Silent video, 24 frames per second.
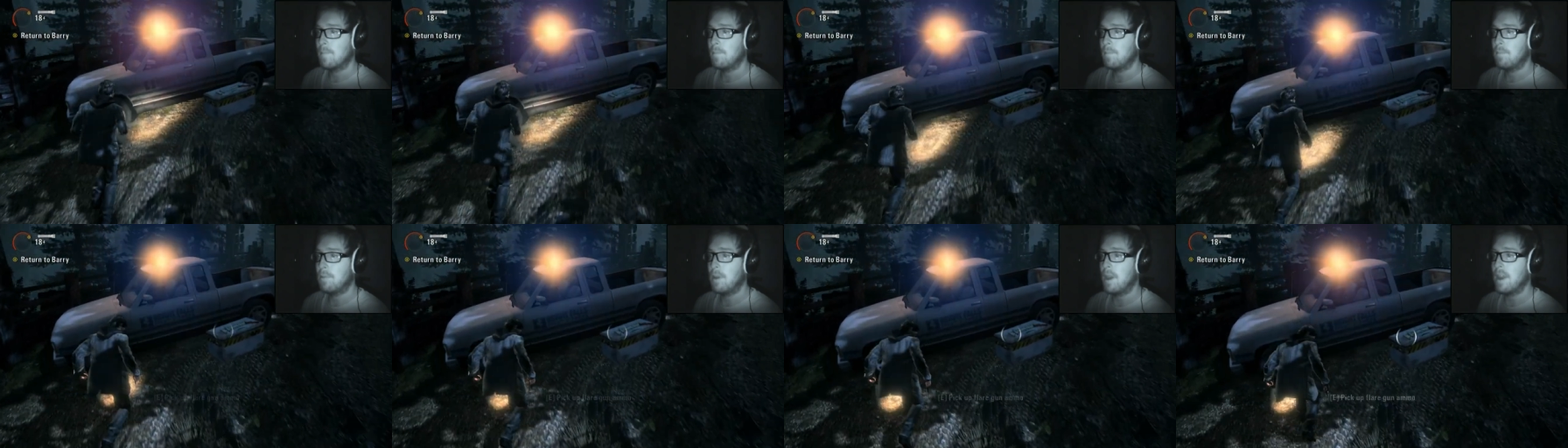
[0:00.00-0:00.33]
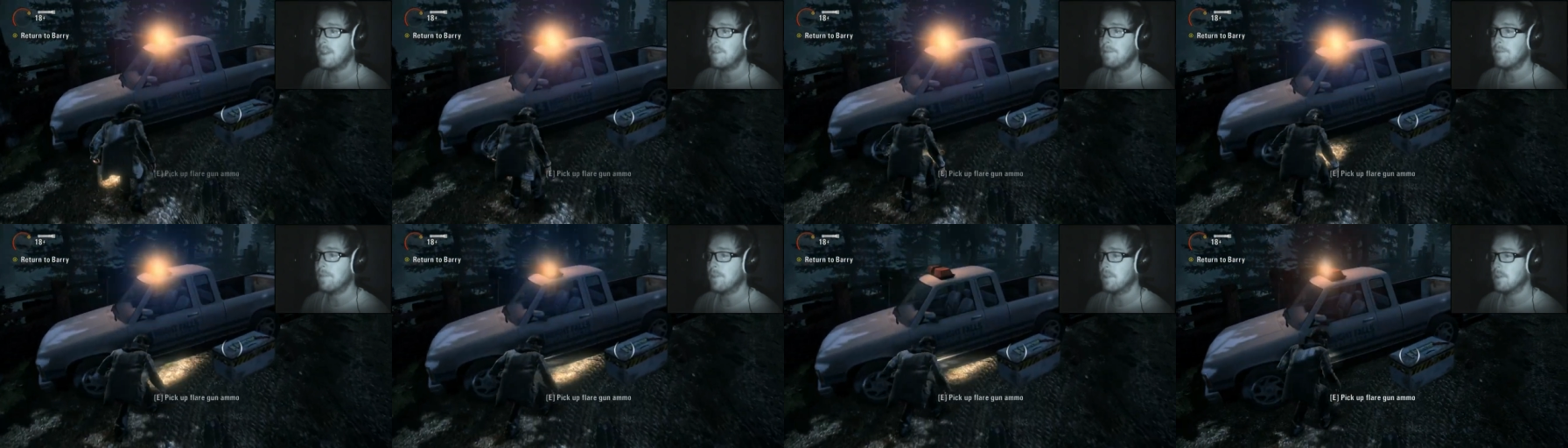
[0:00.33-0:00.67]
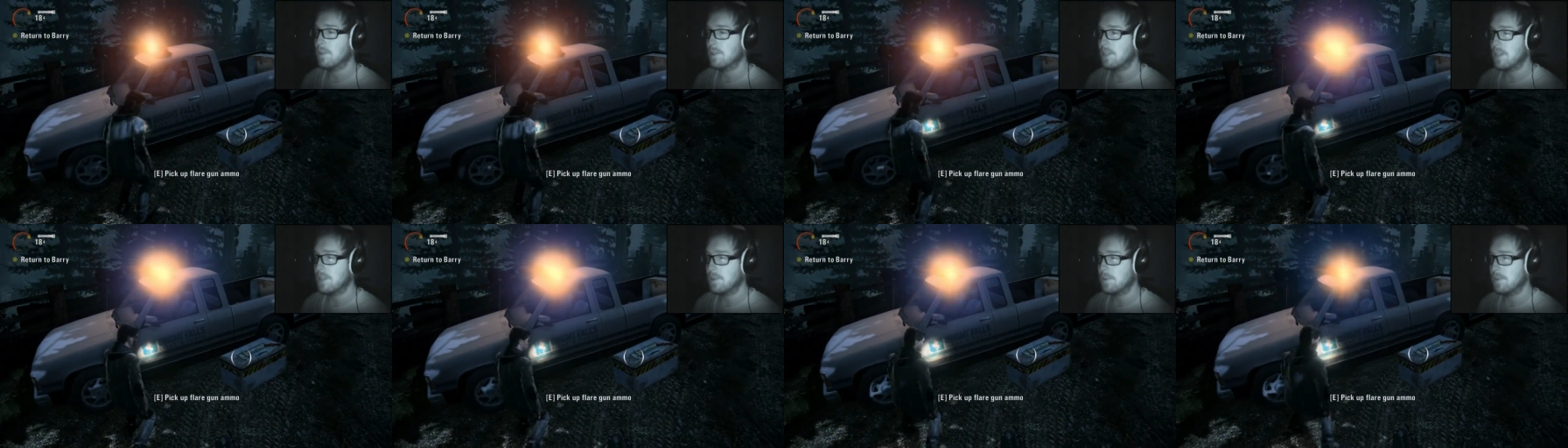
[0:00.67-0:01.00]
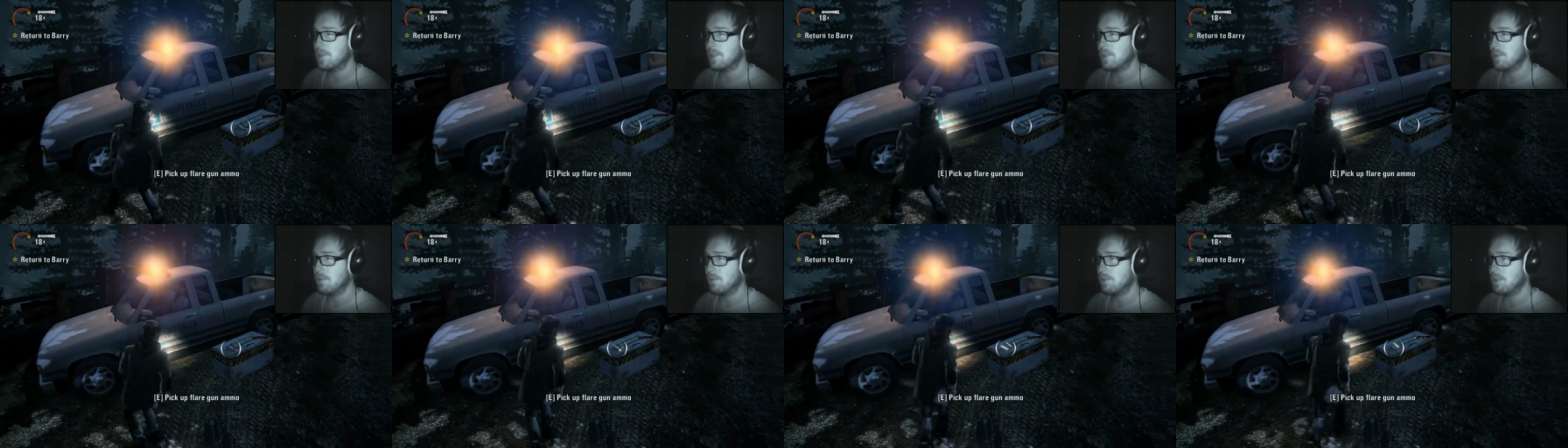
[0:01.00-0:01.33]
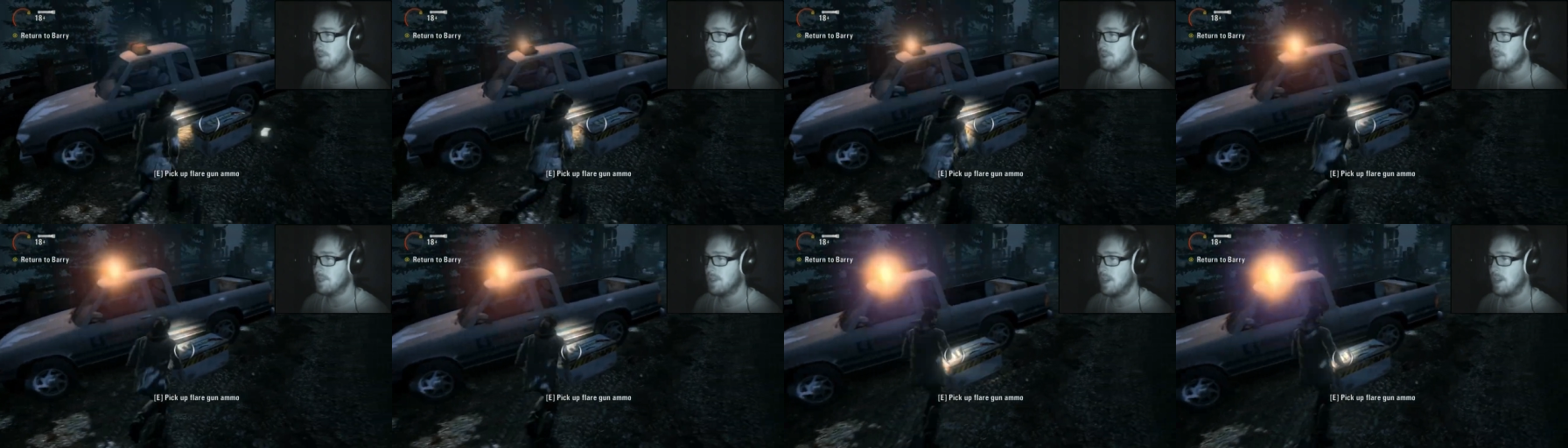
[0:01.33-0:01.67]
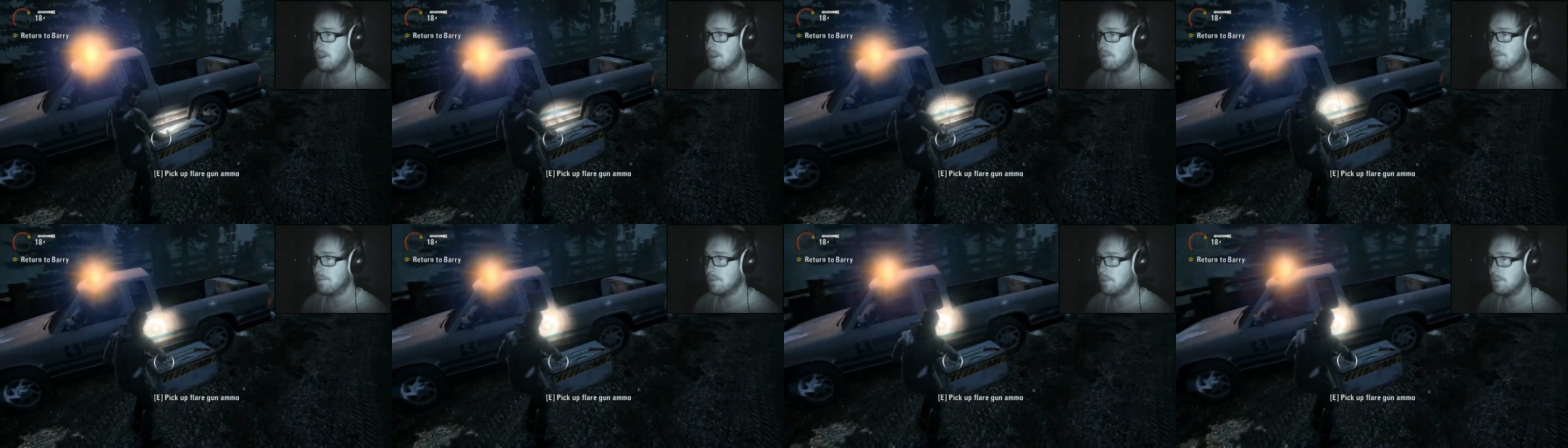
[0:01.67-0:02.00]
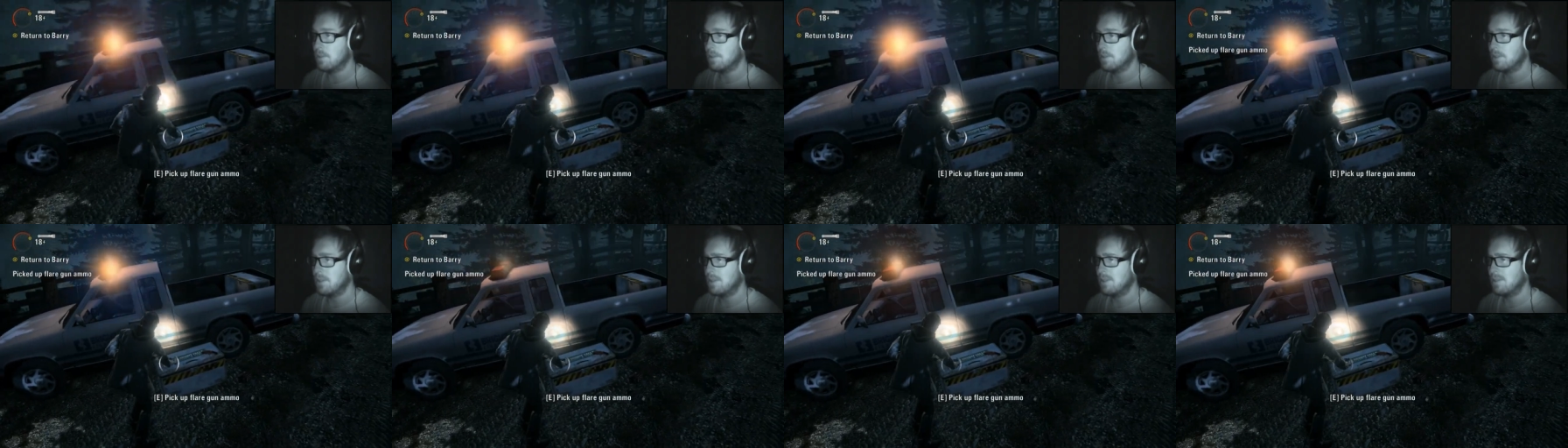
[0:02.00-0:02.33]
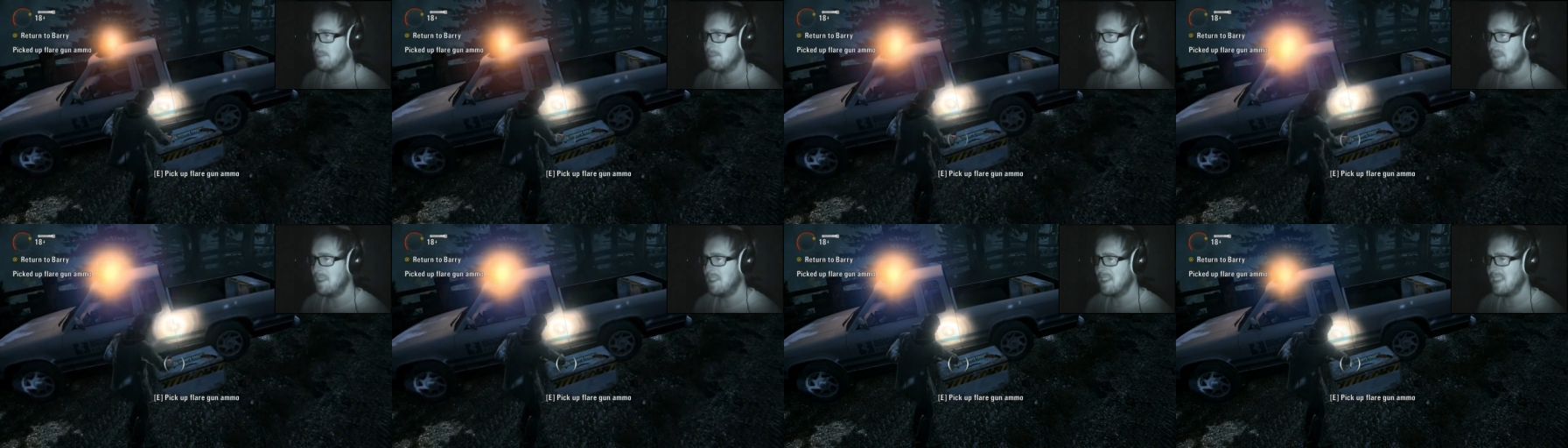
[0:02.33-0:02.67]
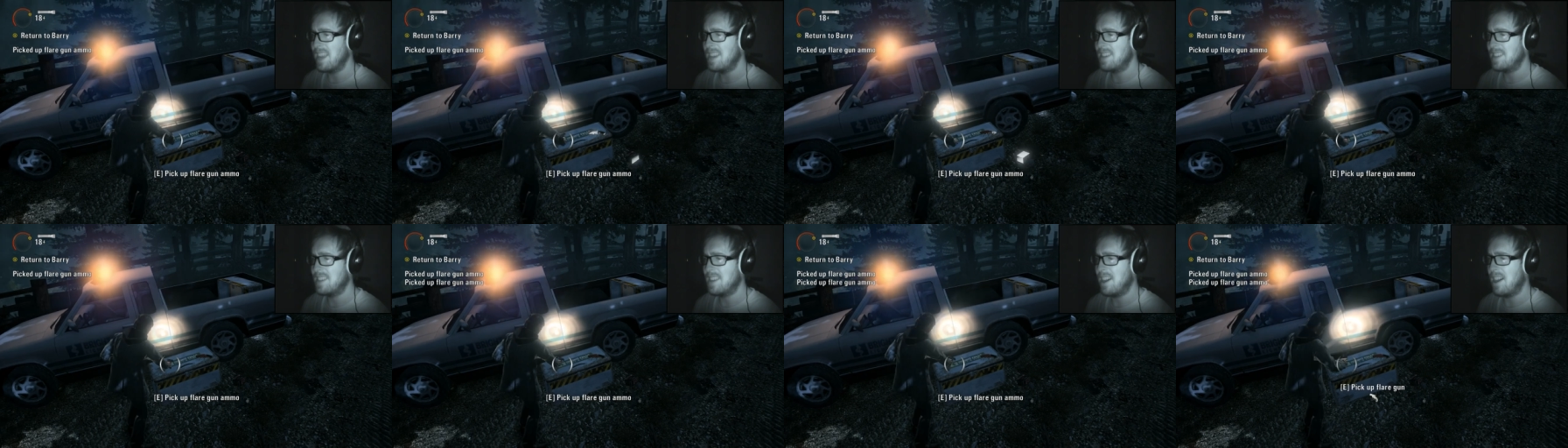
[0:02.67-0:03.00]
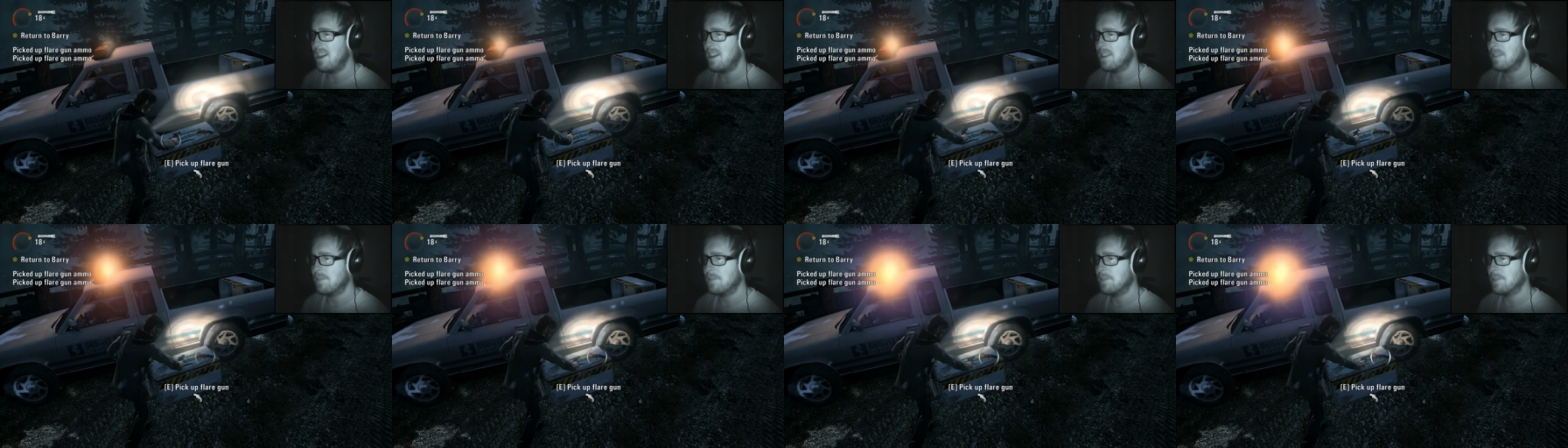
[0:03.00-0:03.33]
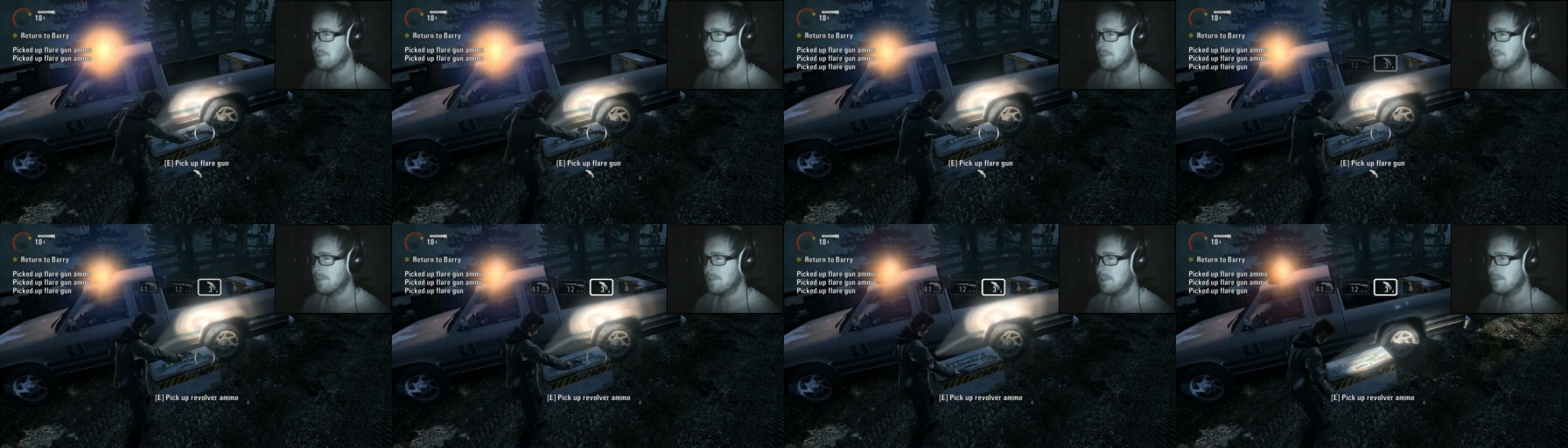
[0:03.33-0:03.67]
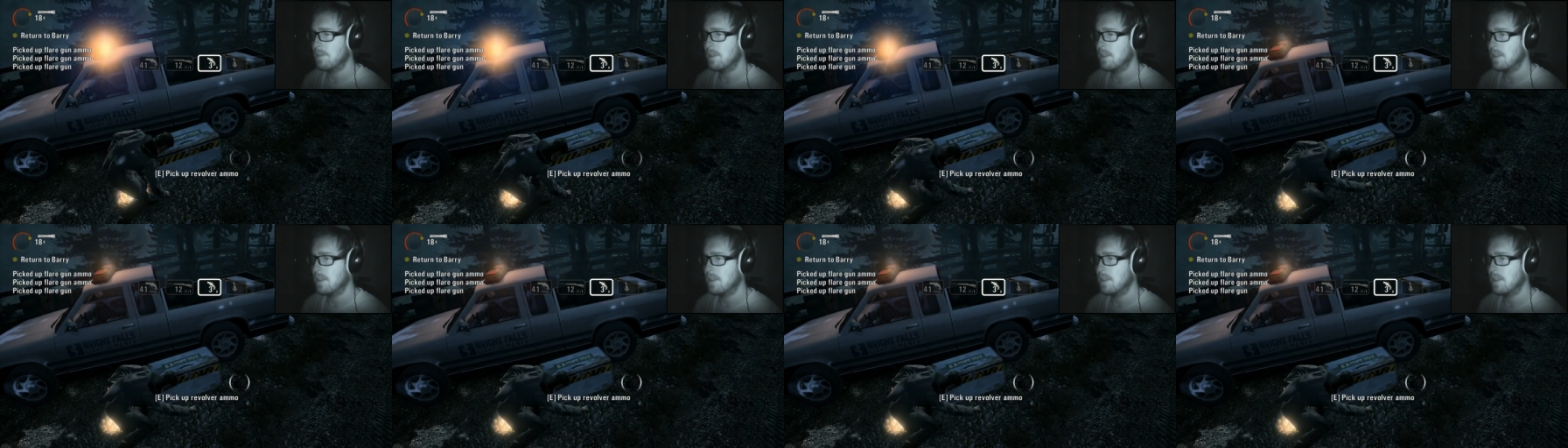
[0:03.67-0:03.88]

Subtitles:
Bright Falls, that's what it's called, not Dark Falls. Where did I get Dark Falls from?